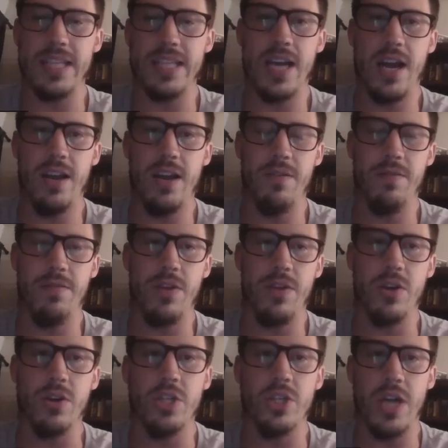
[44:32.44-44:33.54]
kind of
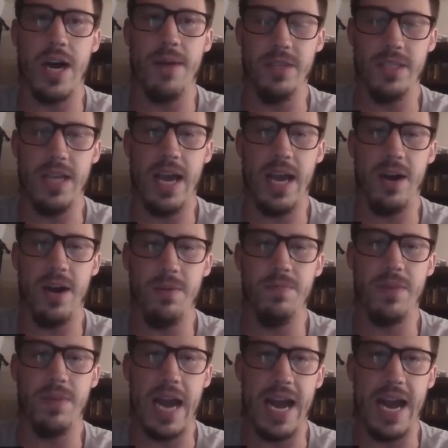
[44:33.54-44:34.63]
your job, is to help
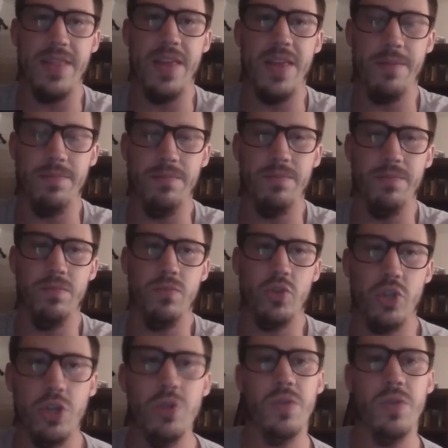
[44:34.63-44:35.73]
guide them
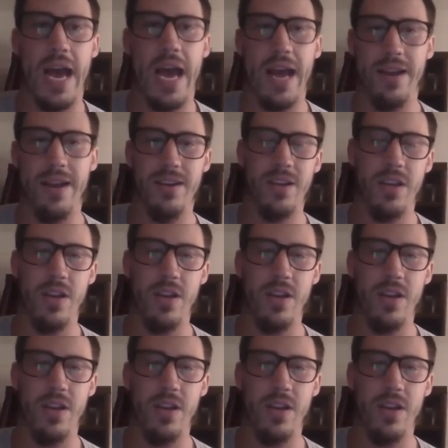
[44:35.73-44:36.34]
to that,